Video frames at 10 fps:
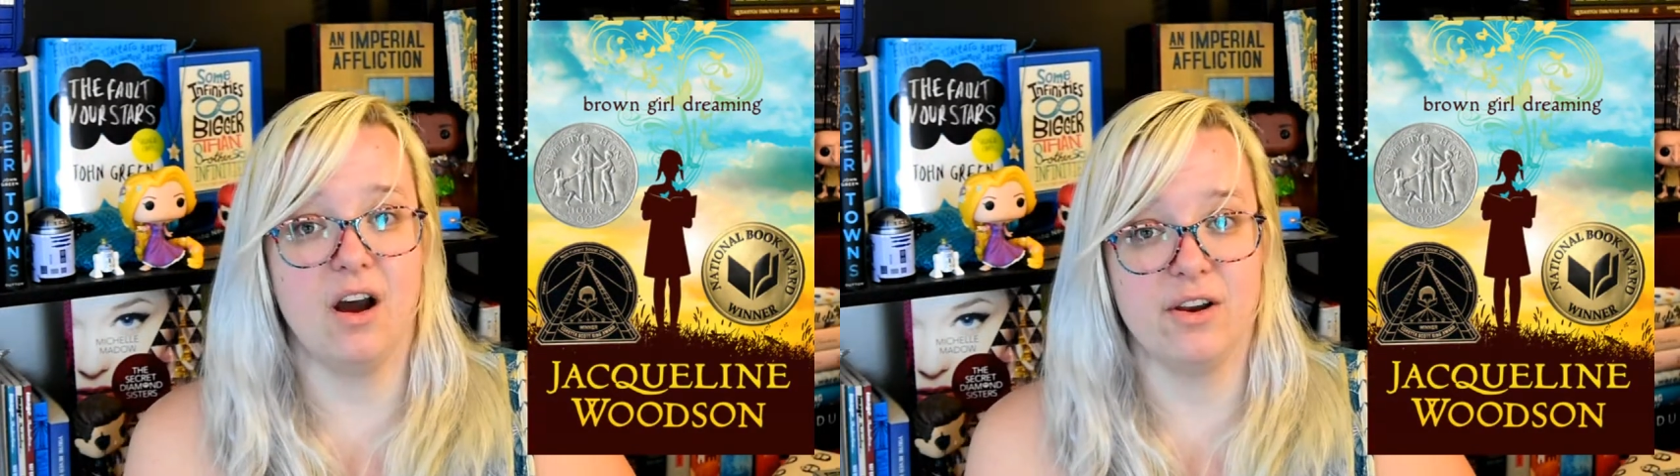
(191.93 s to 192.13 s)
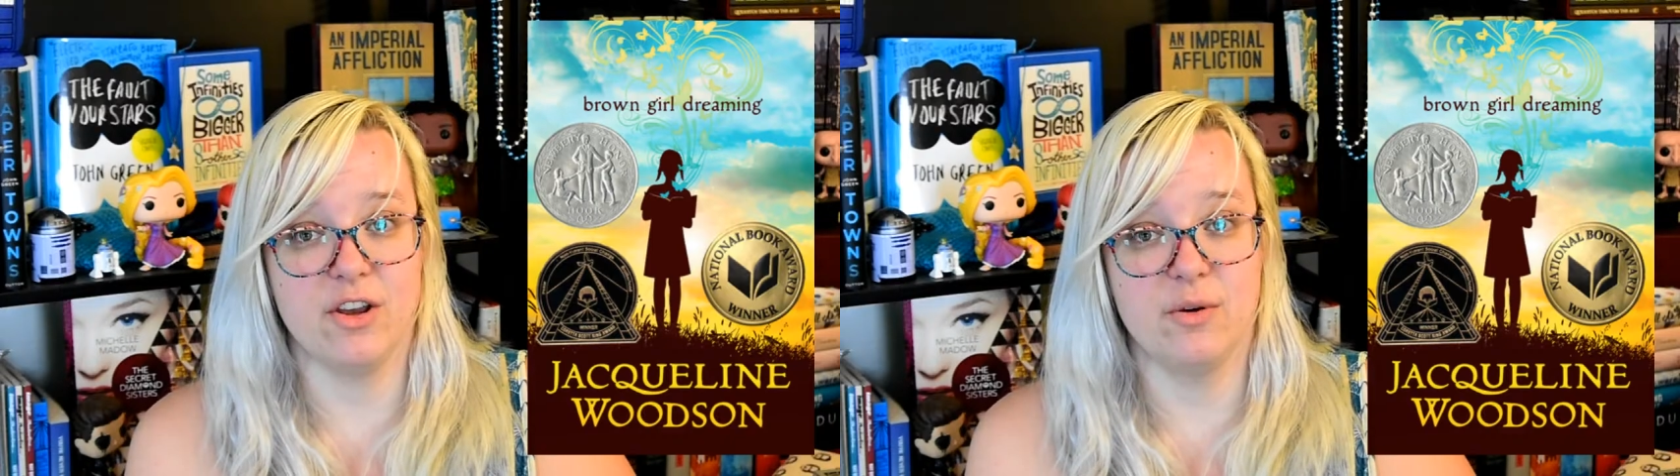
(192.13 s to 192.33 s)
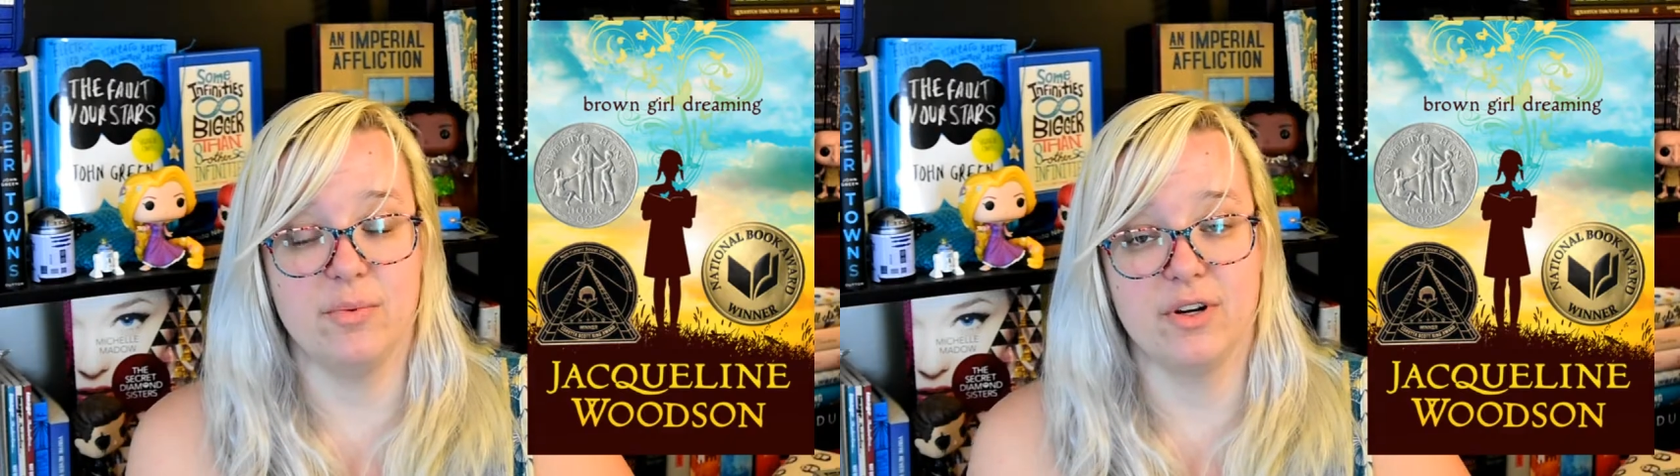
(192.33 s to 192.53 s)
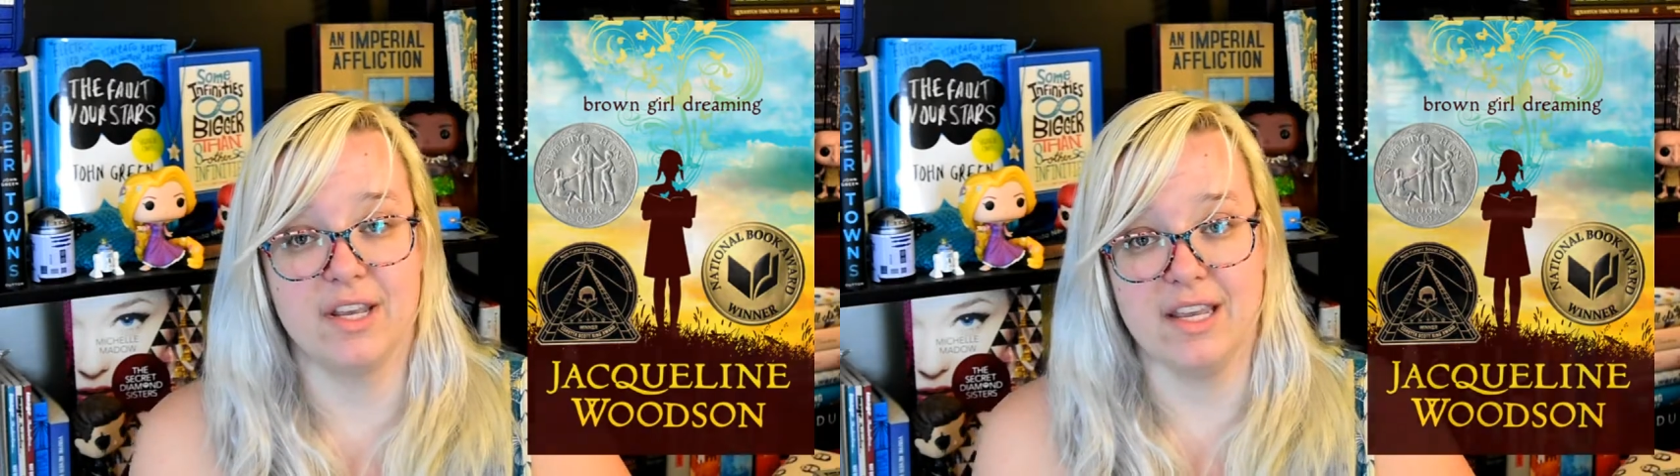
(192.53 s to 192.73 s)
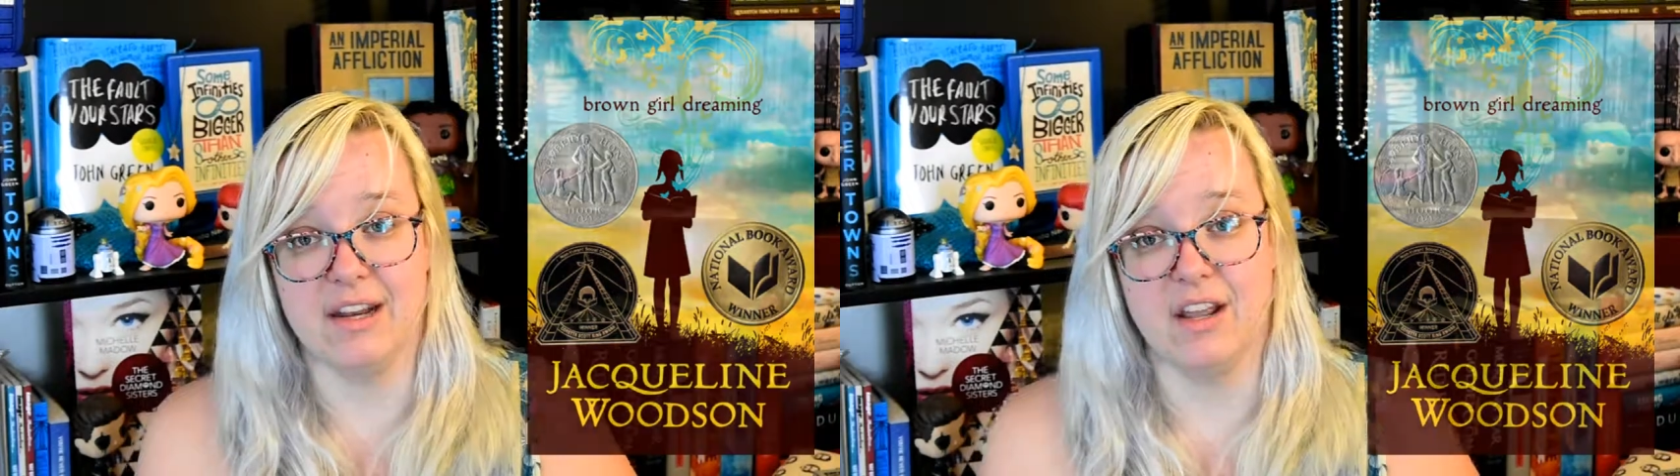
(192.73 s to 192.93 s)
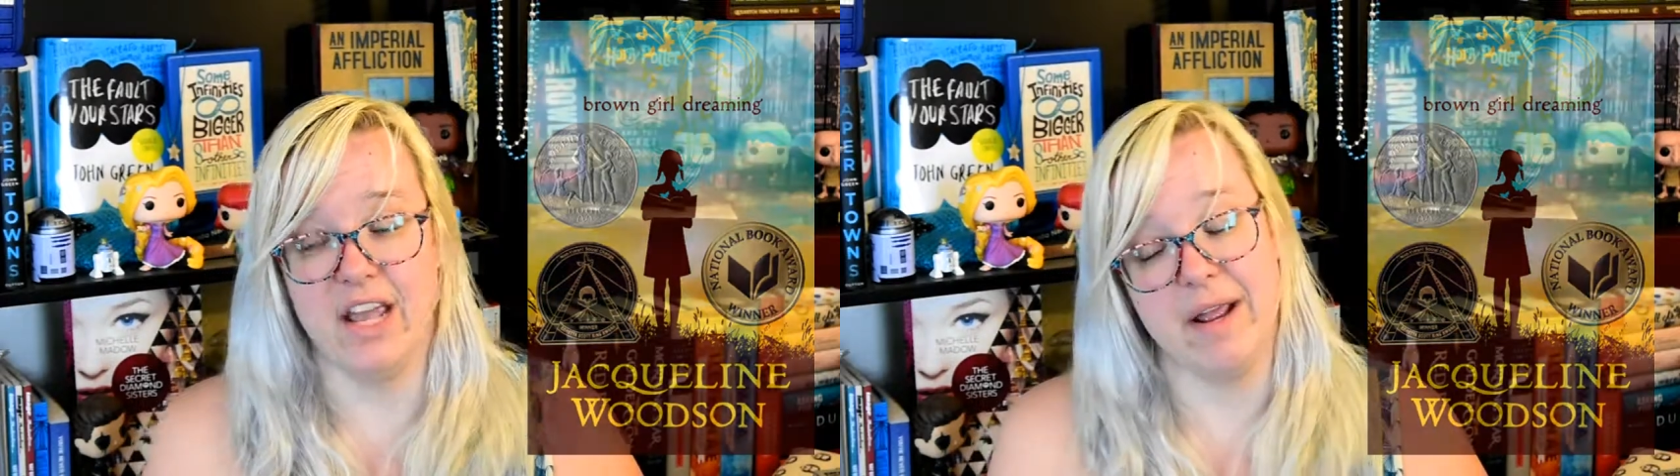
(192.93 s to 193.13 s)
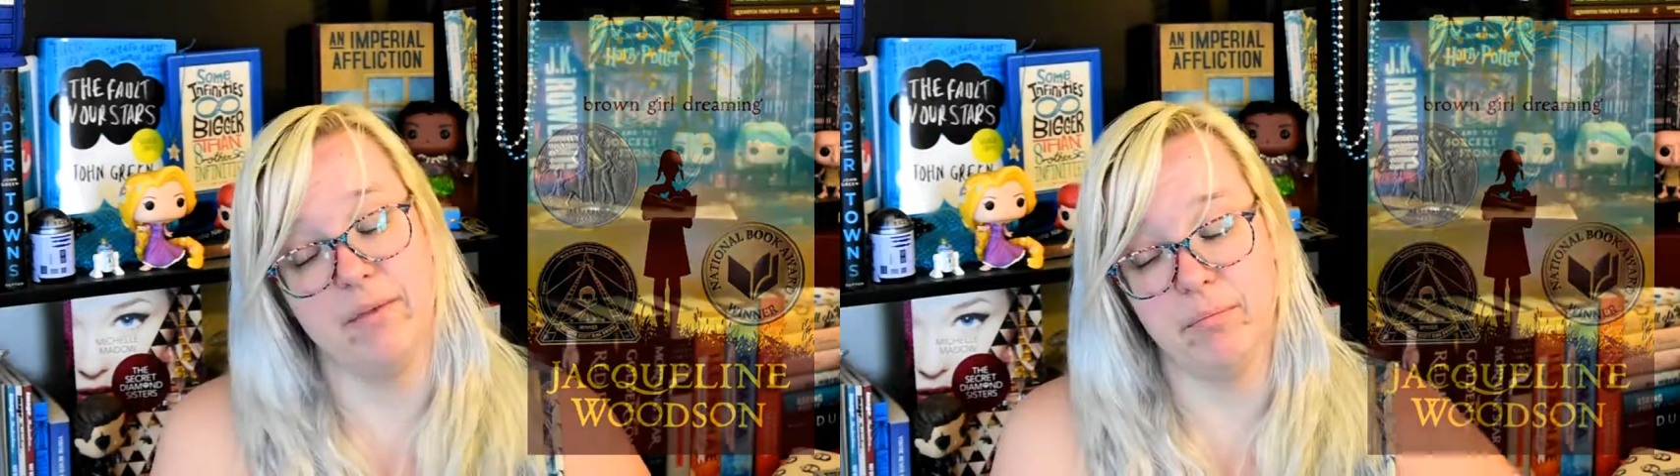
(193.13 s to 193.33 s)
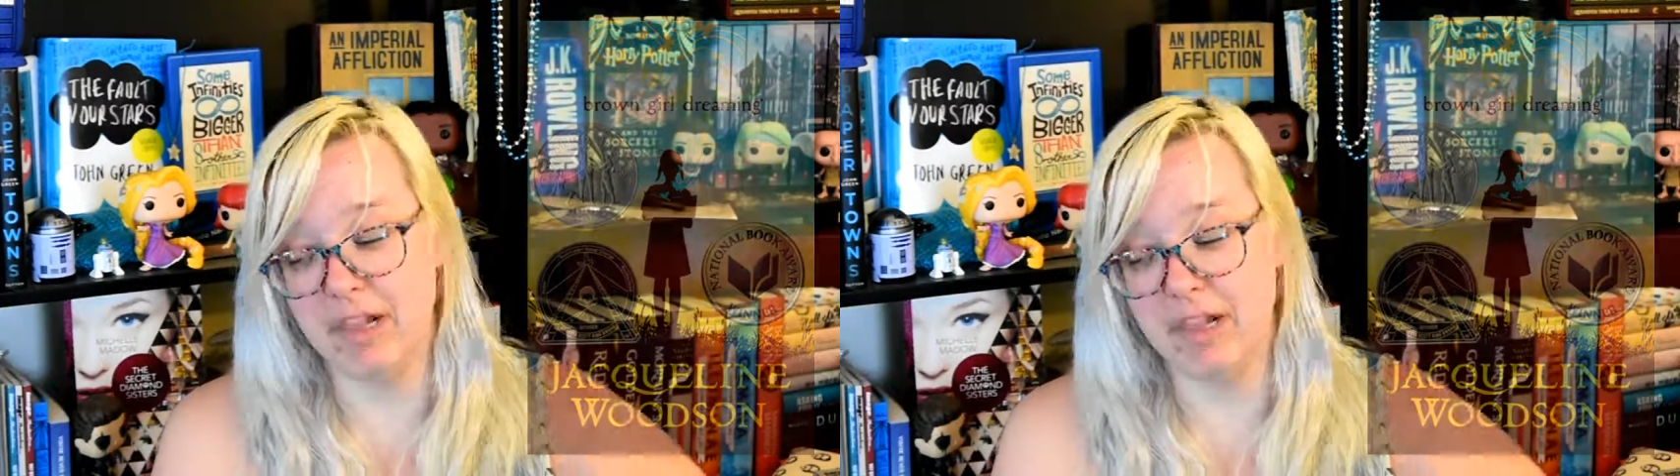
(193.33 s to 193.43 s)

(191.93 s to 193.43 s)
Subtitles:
audiobook in a